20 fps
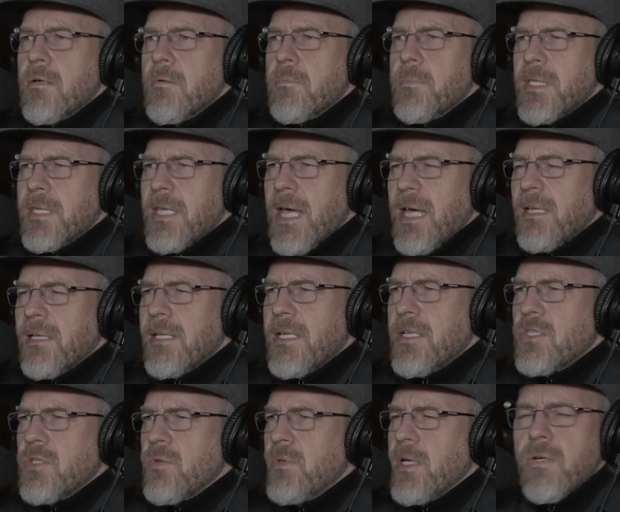But that
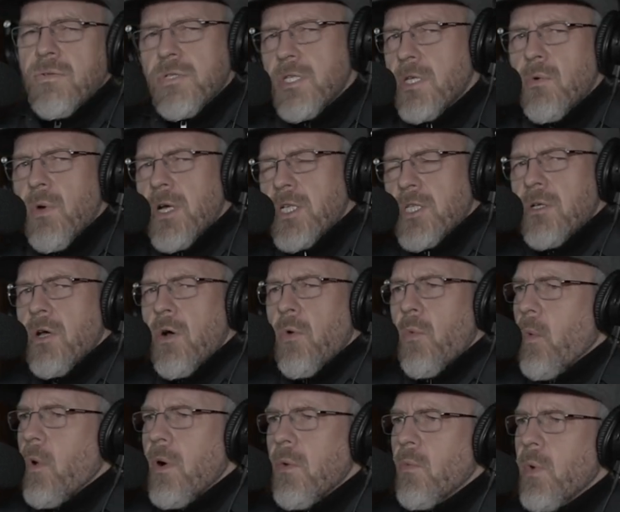leads to an interesting question.
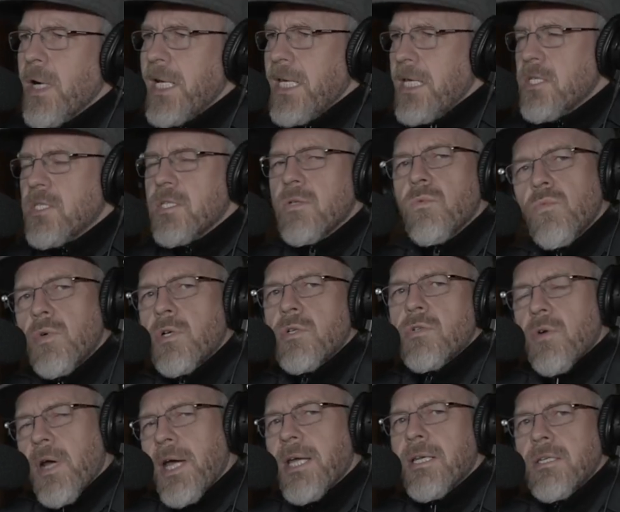What is it we're
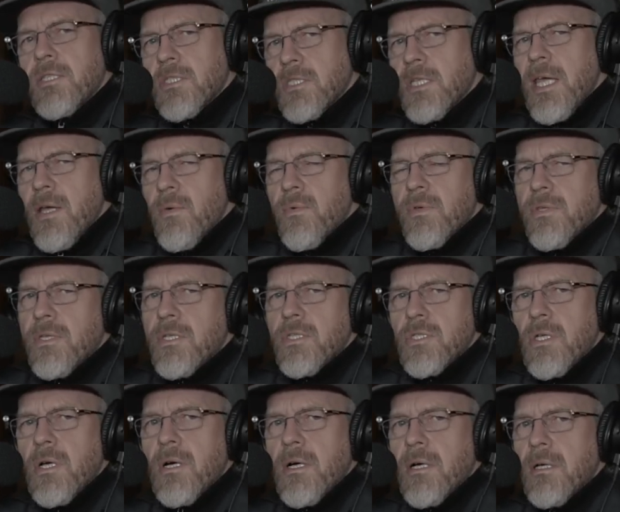trying to say with this
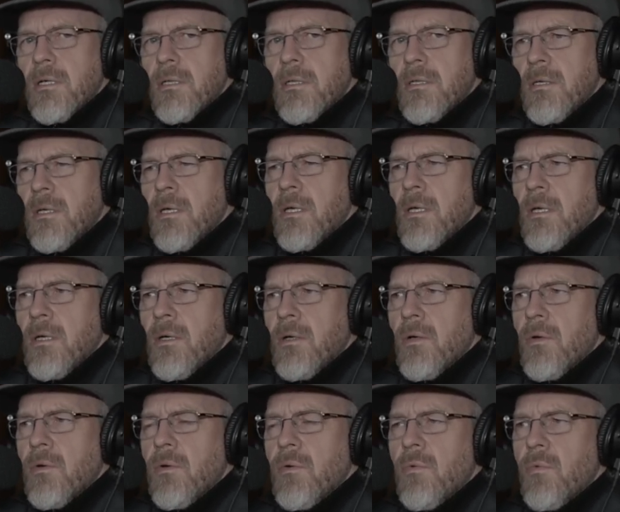song?
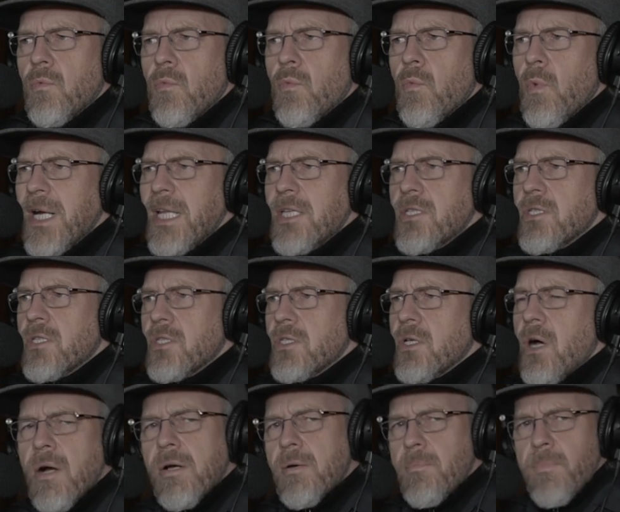What is the
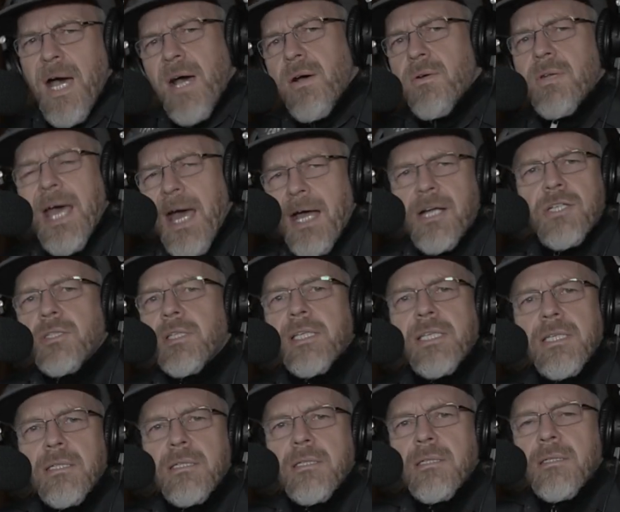song about, actually?
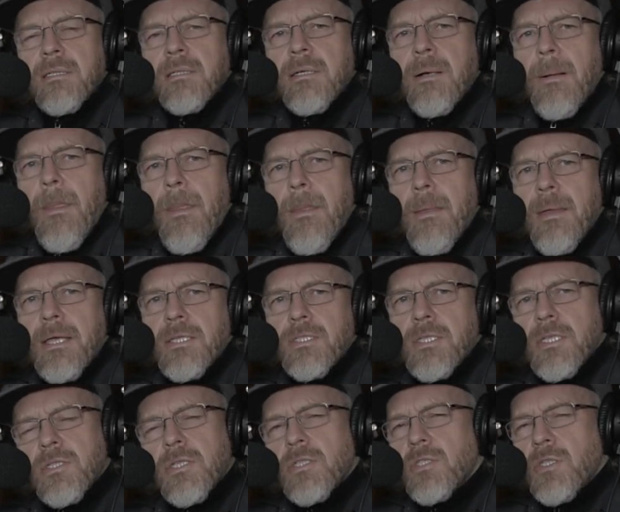Is
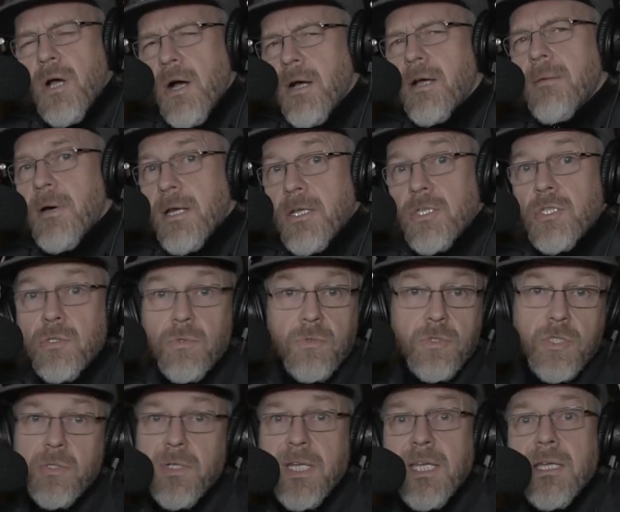this a song about a school
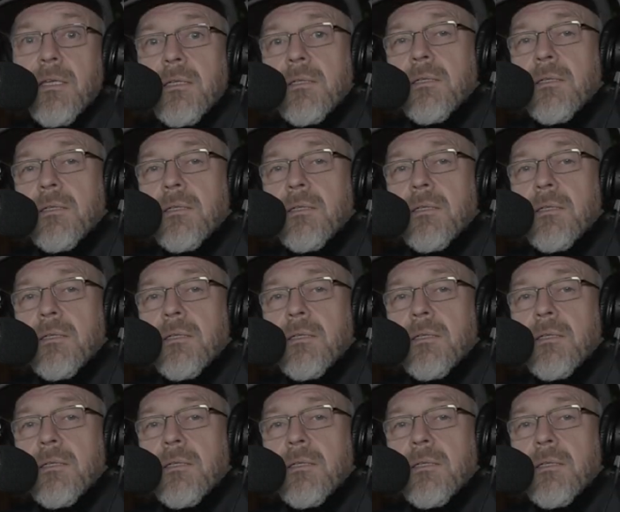shooting?